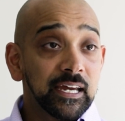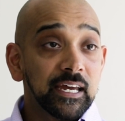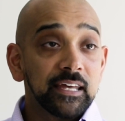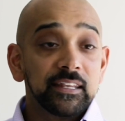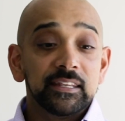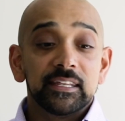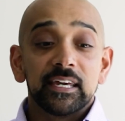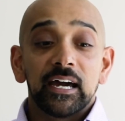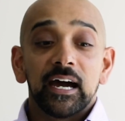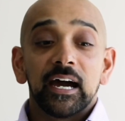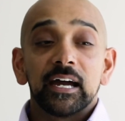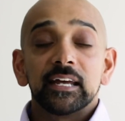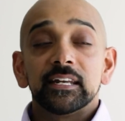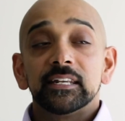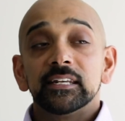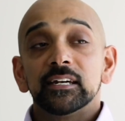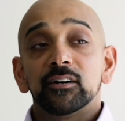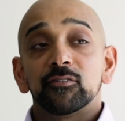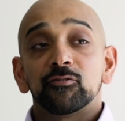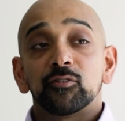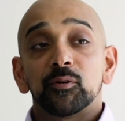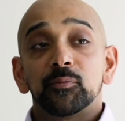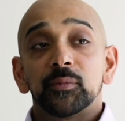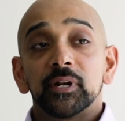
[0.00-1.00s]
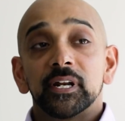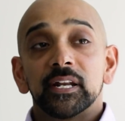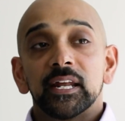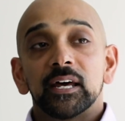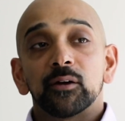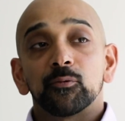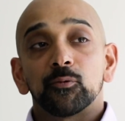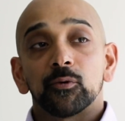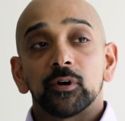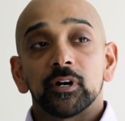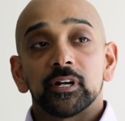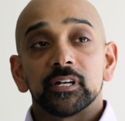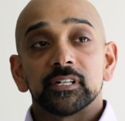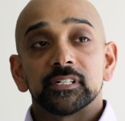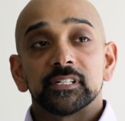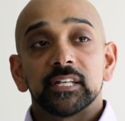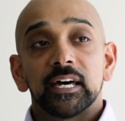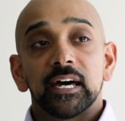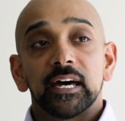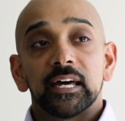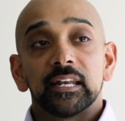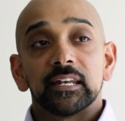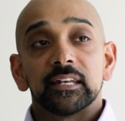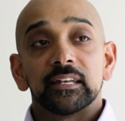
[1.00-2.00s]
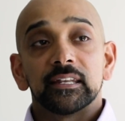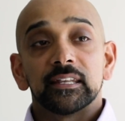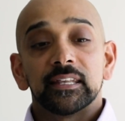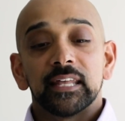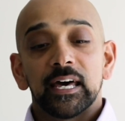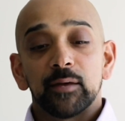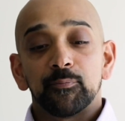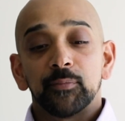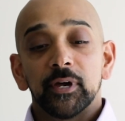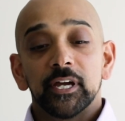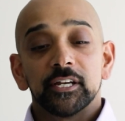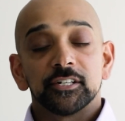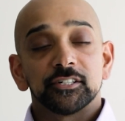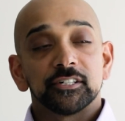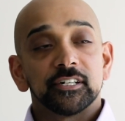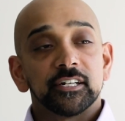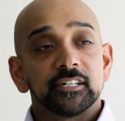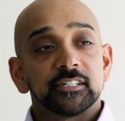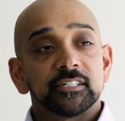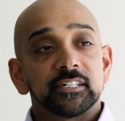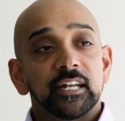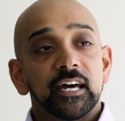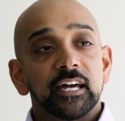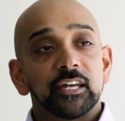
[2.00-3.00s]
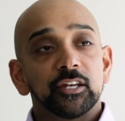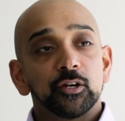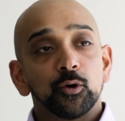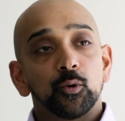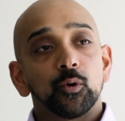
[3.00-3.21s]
And the idea from a network is that that patient is not